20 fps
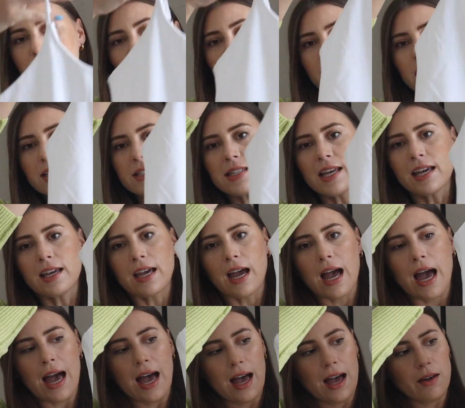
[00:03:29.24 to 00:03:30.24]
far as like
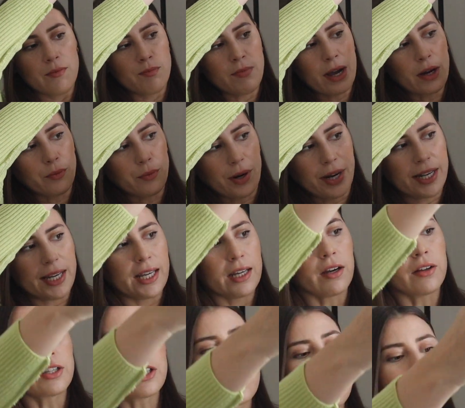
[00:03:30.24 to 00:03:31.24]
my rating
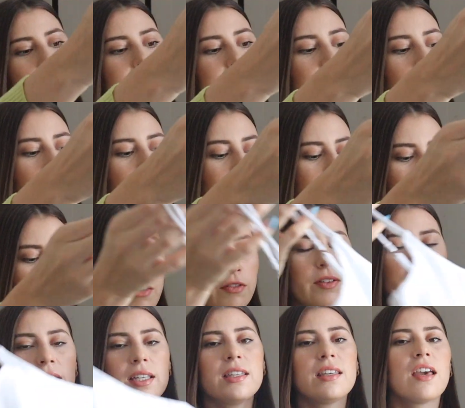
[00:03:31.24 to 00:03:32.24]
on this dress, I would
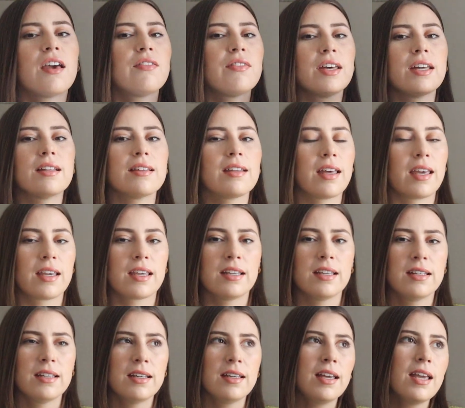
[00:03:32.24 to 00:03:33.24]
definitely give it like
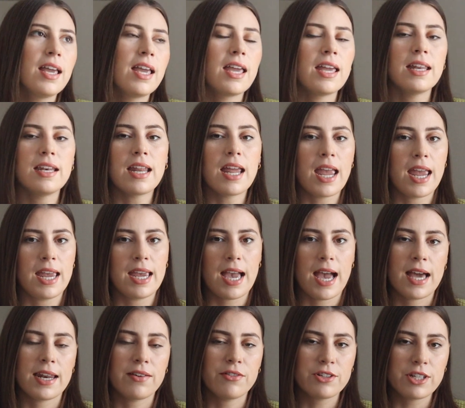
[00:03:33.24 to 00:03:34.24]
an 8
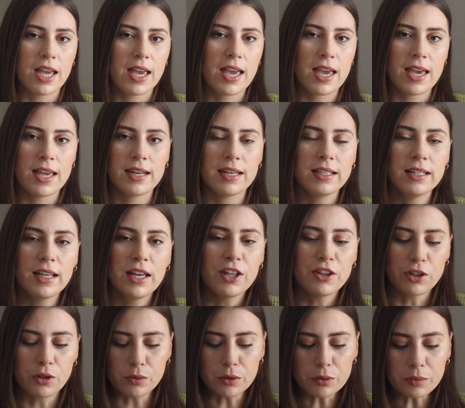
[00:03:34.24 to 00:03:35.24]
out of 10.
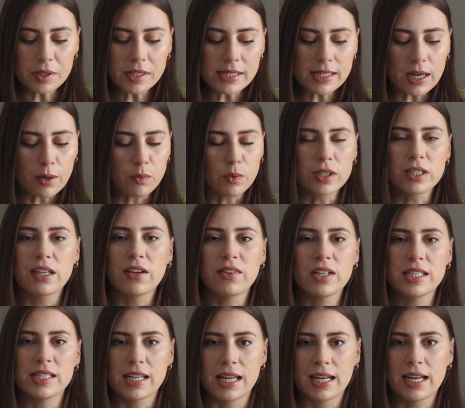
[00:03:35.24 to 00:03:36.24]
The only reason I wouldn't give it
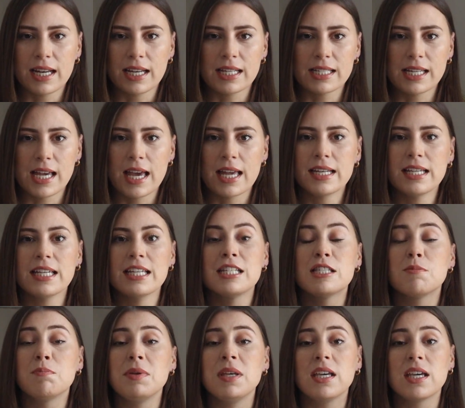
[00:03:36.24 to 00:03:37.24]
a 10 out of 10
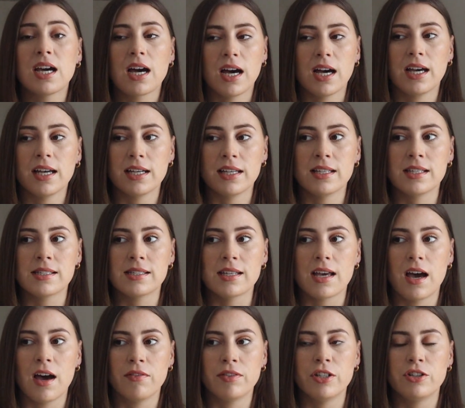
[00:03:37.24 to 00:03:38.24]
is because
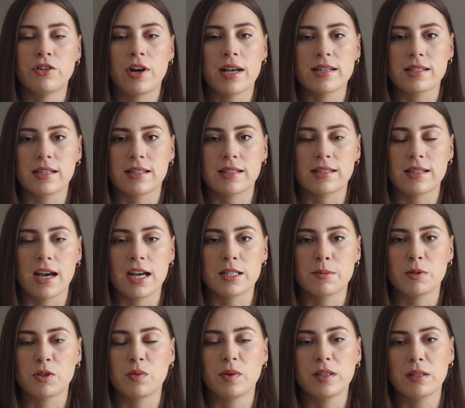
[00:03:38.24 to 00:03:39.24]
of the drastic size
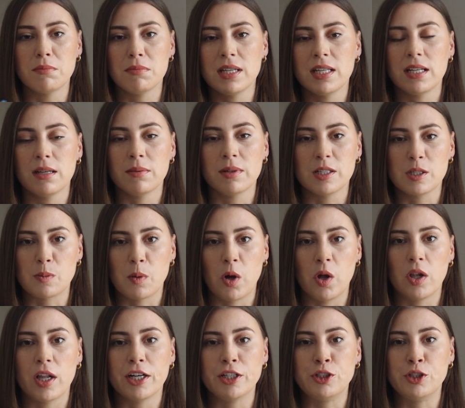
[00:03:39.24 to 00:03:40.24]
between the medium and the
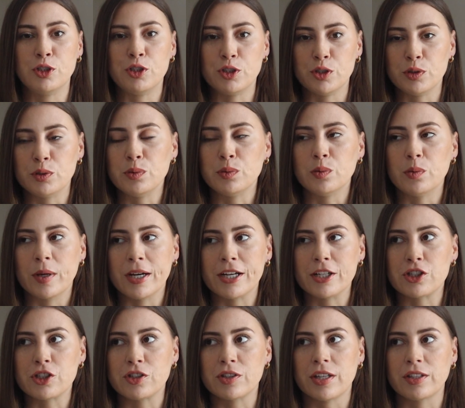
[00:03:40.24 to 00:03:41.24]
small. I do
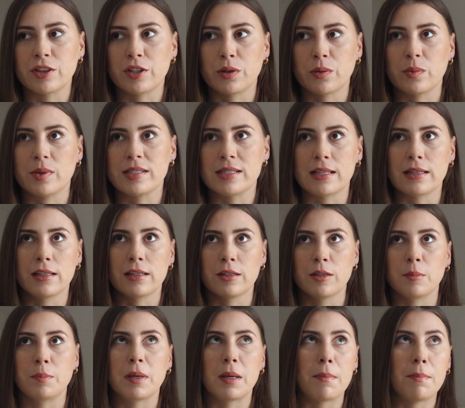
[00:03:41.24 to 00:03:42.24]
wish that there was a
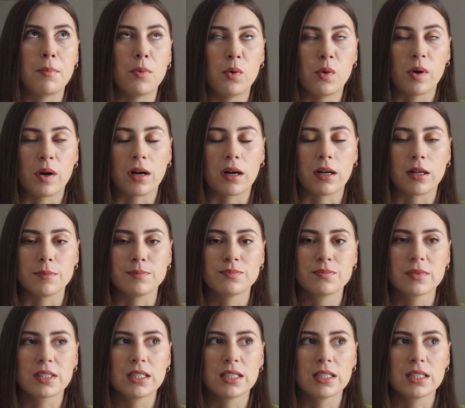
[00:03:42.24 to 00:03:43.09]
little bit more